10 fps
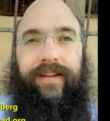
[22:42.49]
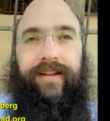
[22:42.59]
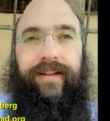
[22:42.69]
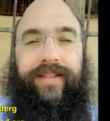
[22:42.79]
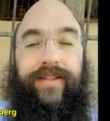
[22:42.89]

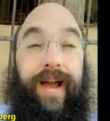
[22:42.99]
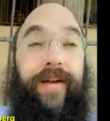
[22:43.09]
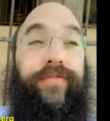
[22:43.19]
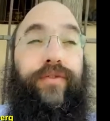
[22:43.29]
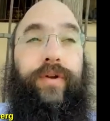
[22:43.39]
And so
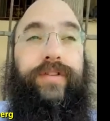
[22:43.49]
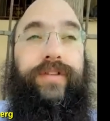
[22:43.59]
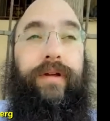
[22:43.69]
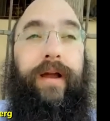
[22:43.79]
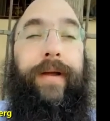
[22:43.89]
afterwards, the
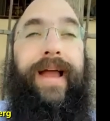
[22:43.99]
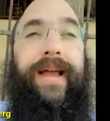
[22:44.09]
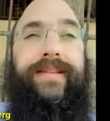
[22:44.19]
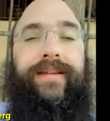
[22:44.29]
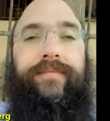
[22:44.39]
rabbi
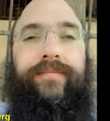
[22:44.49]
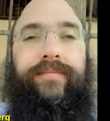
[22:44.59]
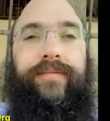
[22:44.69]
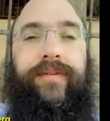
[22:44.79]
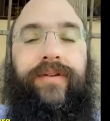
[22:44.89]
asked him,
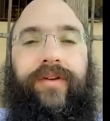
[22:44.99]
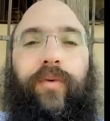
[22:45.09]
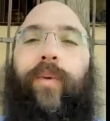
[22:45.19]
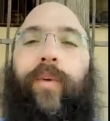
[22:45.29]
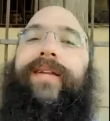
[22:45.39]

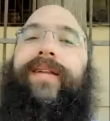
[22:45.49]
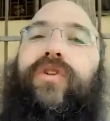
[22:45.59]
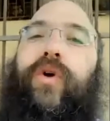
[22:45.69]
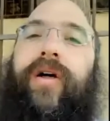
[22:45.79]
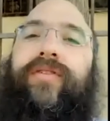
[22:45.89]
why did you
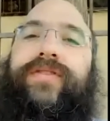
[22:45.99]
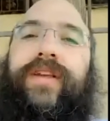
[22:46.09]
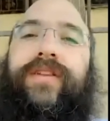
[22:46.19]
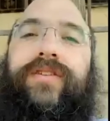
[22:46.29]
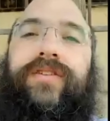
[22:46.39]
all of a
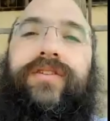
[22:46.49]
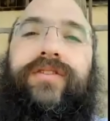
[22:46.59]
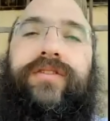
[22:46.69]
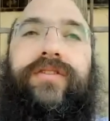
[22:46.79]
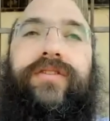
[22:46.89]
sudden
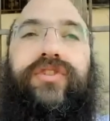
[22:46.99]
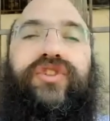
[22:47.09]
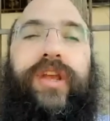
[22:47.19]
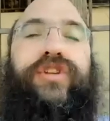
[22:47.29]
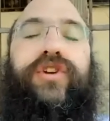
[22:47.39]

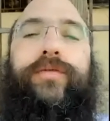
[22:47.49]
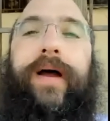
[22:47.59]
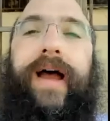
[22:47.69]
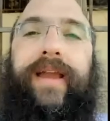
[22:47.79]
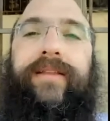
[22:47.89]
change your
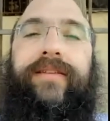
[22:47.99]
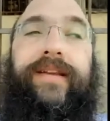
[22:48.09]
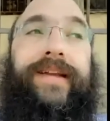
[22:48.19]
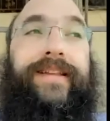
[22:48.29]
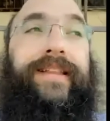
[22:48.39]
mind,
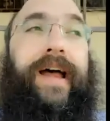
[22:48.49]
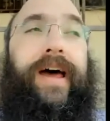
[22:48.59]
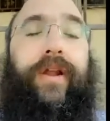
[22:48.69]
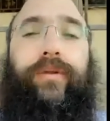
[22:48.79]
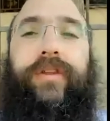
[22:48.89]
not
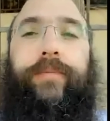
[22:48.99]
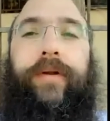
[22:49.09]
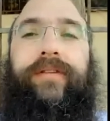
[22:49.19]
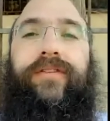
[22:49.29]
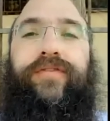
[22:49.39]
only to put
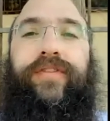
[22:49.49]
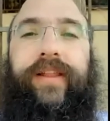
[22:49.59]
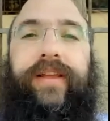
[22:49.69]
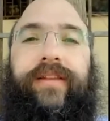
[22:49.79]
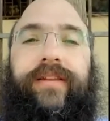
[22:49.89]
on the
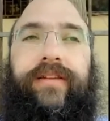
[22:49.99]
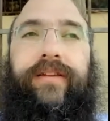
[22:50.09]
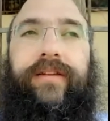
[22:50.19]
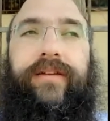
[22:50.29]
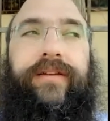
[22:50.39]
tefillin,
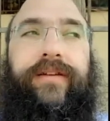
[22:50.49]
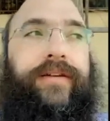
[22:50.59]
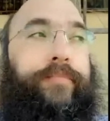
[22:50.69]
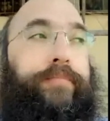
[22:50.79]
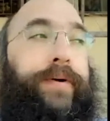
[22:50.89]

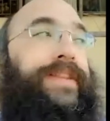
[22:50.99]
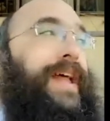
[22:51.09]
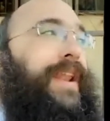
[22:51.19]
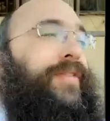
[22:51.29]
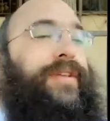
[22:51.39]
but
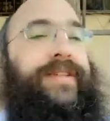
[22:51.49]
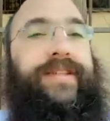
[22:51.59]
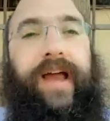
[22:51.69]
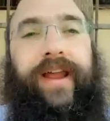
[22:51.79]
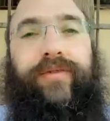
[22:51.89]
not on the
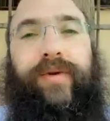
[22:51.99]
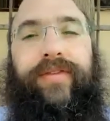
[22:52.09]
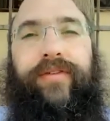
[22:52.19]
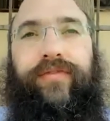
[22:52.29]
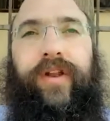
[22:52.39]
side,
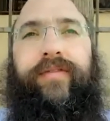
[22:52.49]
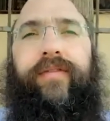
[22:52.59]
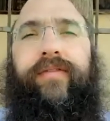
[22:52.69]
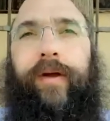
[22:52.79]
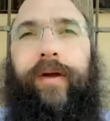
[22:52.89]
rather in front of
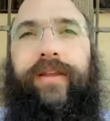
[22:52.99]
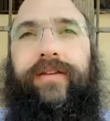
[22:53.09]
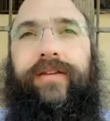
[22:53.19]
everybody?